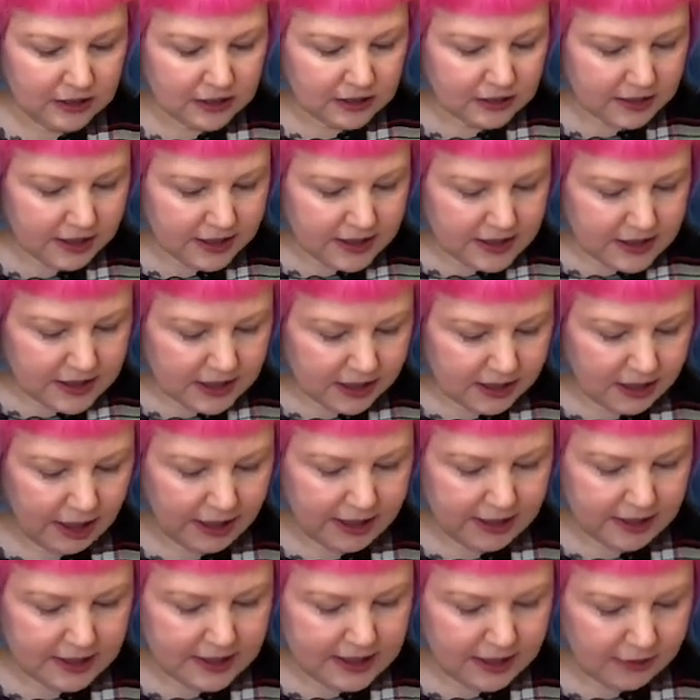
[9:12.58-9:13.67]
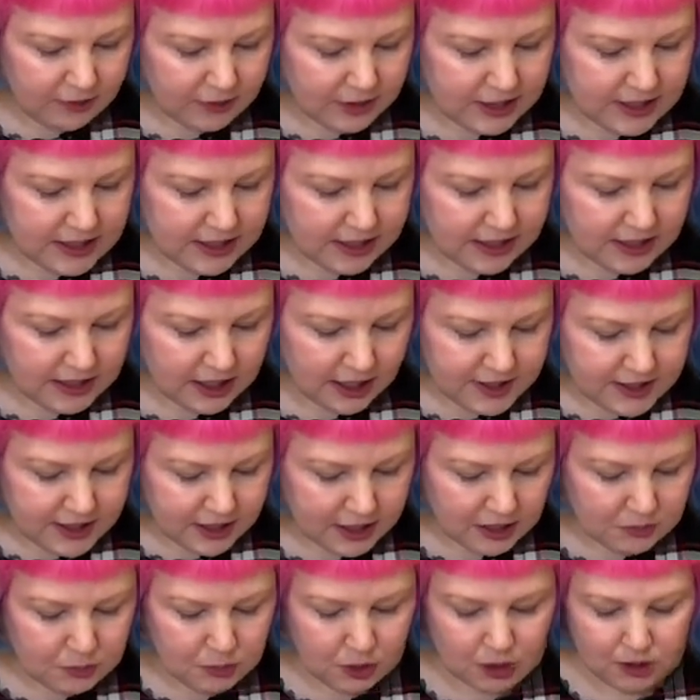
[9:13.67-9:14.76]
Let's see. I can definitely see dust at
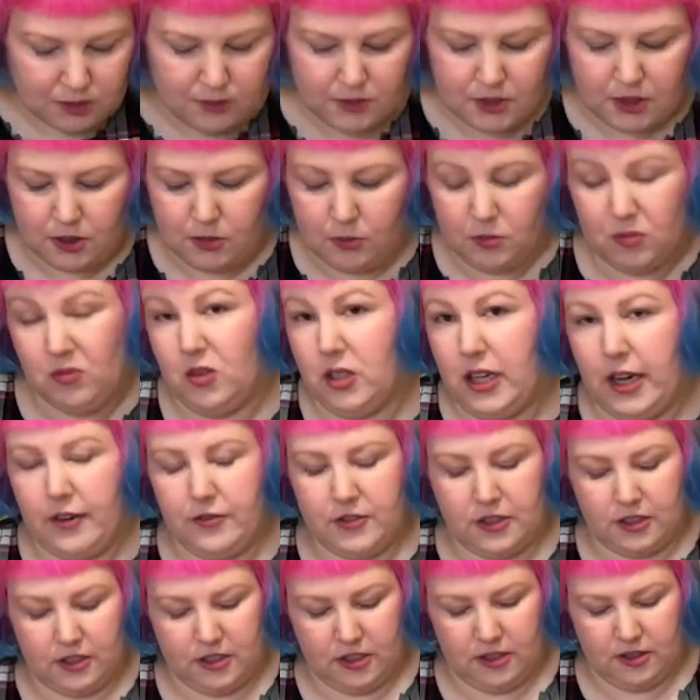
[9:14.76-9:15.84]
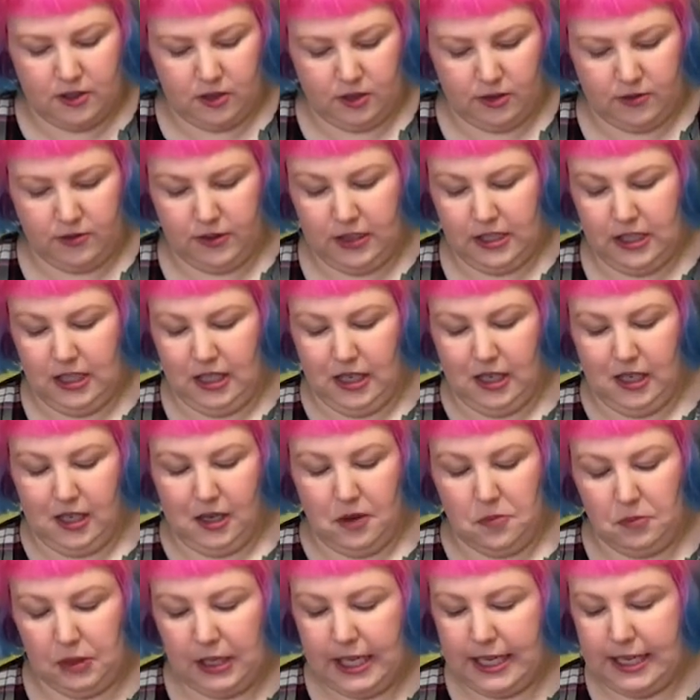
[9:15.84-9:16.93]
the bottom. So we'll have to just sort of
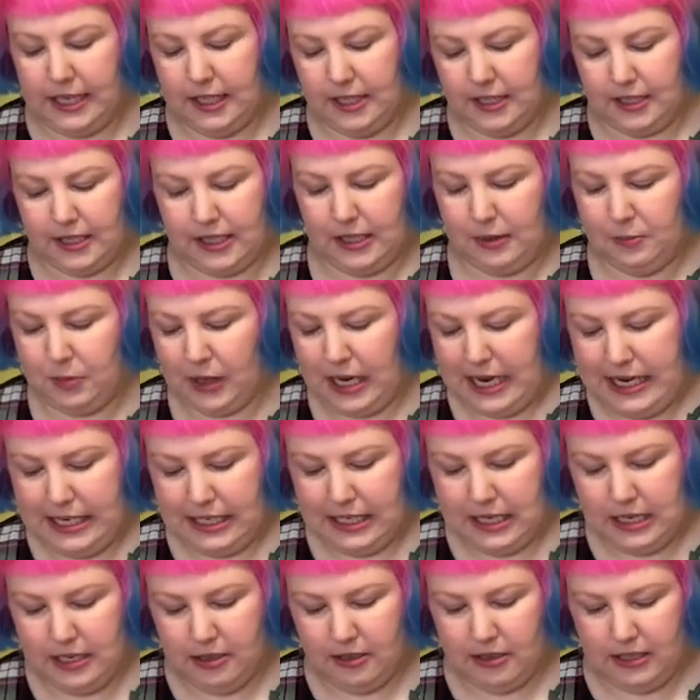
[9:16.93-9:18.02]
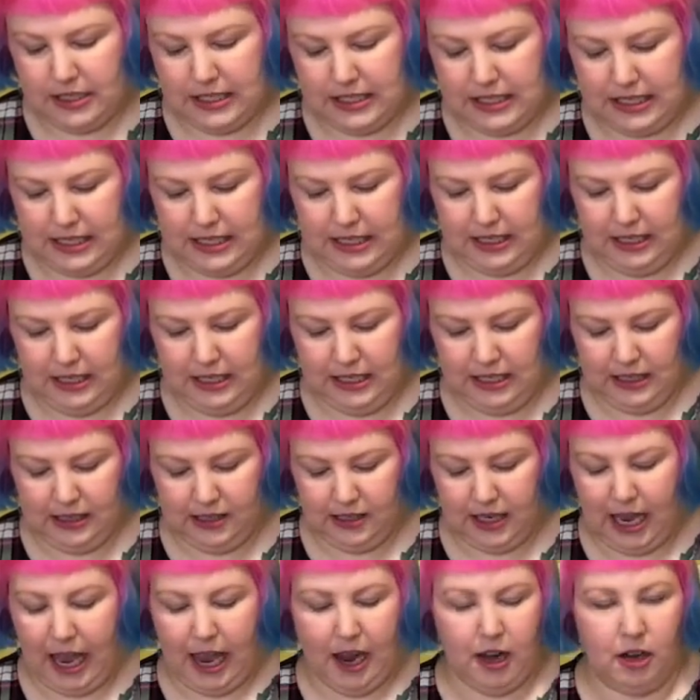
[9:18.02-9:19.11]
play it by ear and see
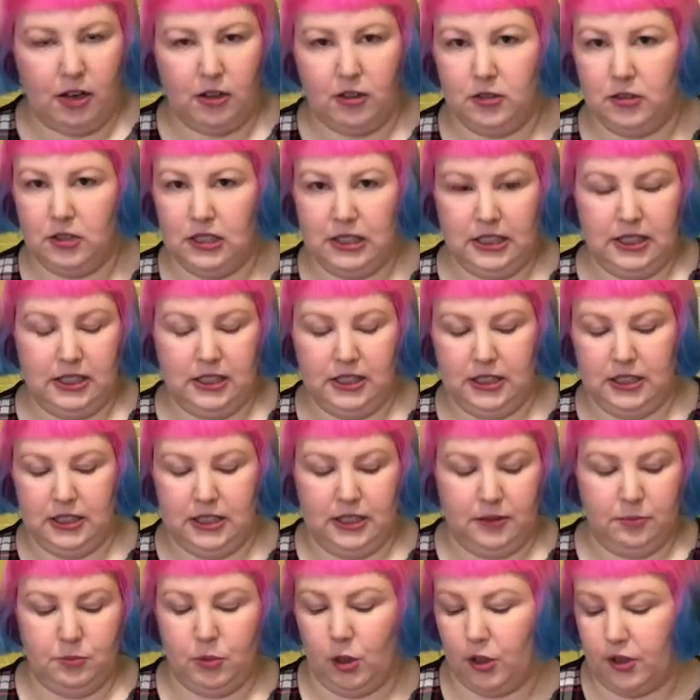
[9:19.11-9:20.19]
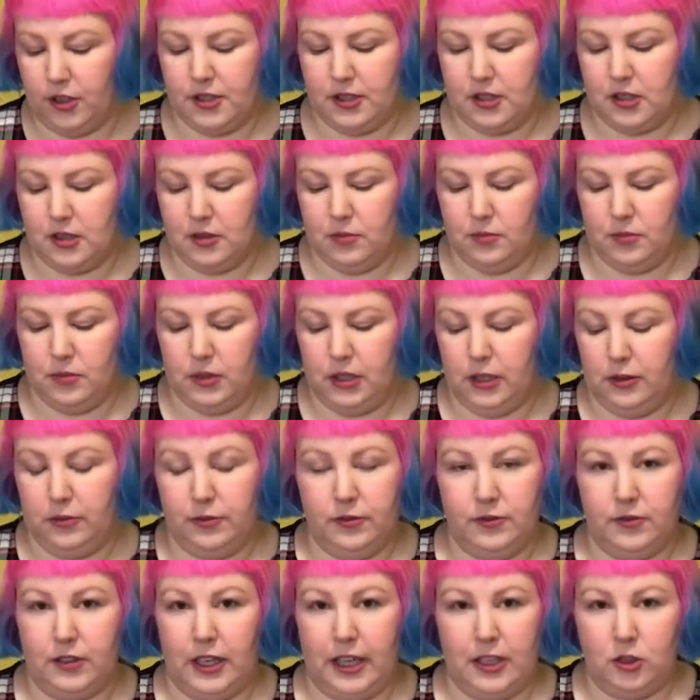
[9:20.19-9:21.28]
how bothersome,
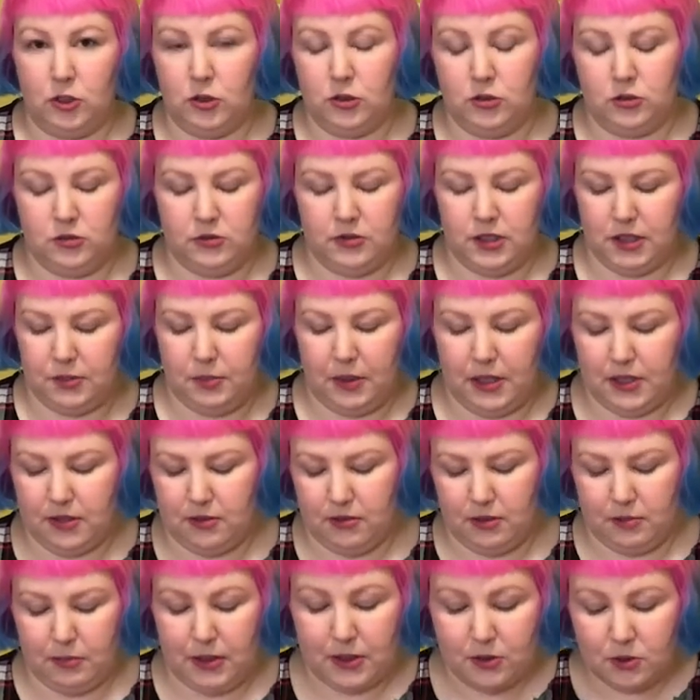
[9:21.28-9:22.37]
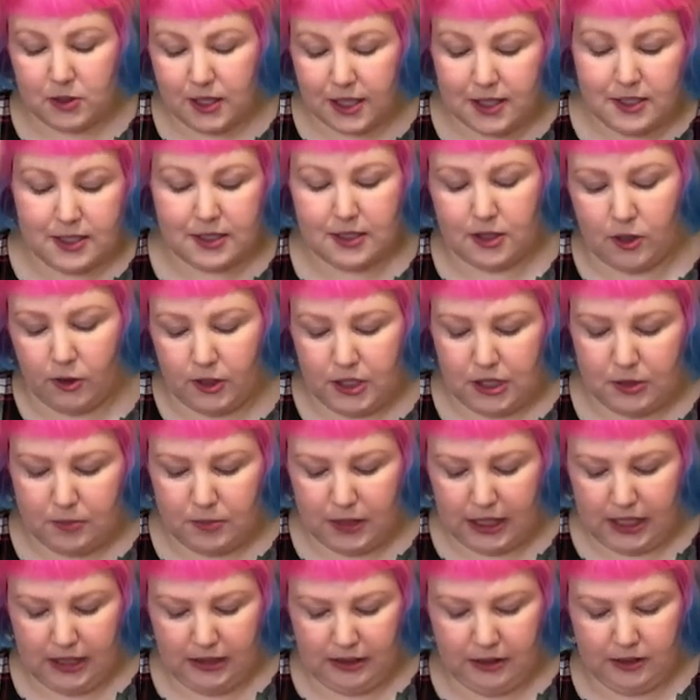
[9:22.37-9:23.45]
if at all, the puzzle dust is going to
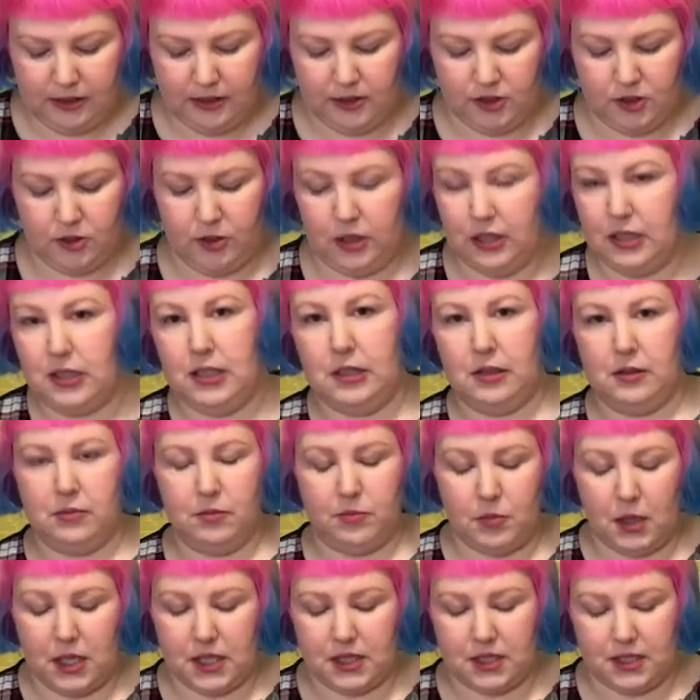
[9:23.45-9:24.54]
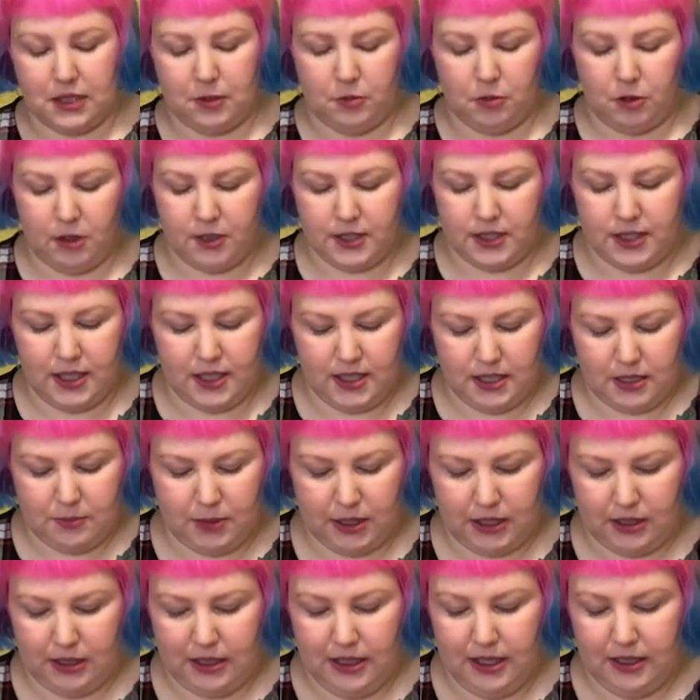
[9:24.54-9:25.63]
be during the puzzling process.
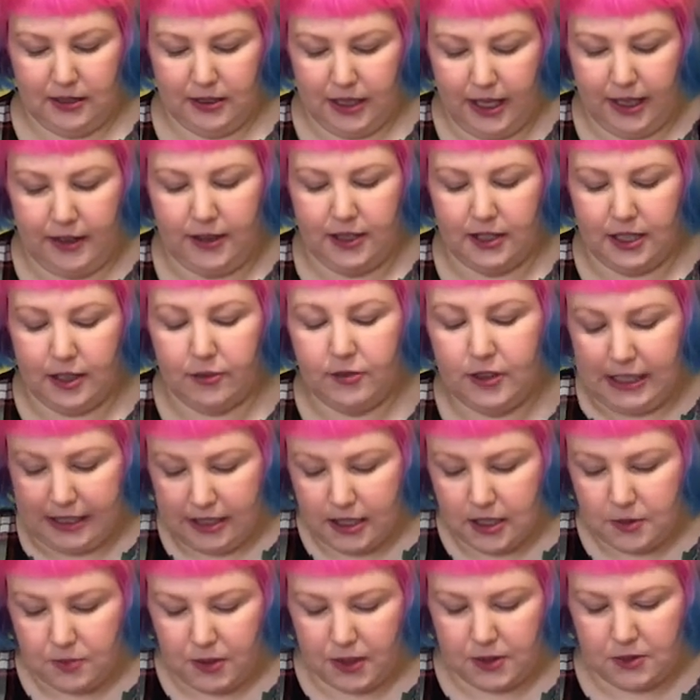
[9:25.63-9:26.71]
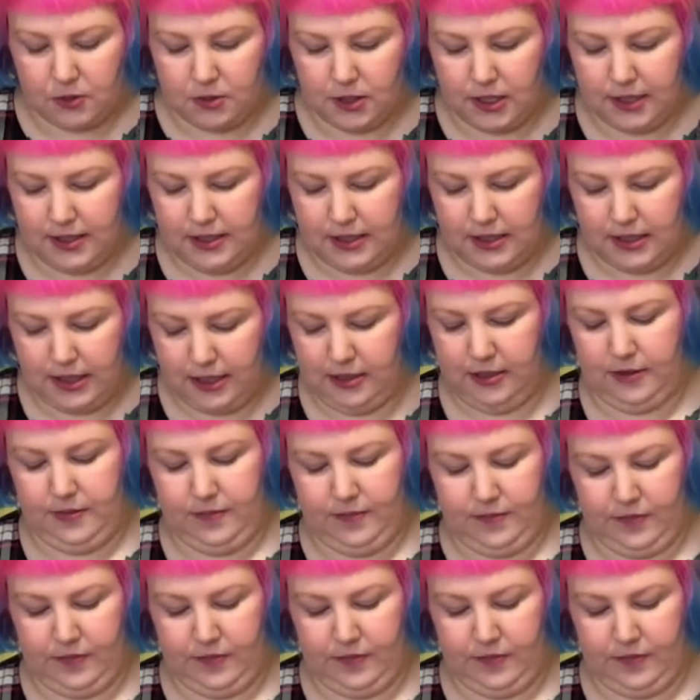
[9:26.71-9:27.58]
But yeah, there definitely is puzzle dust there.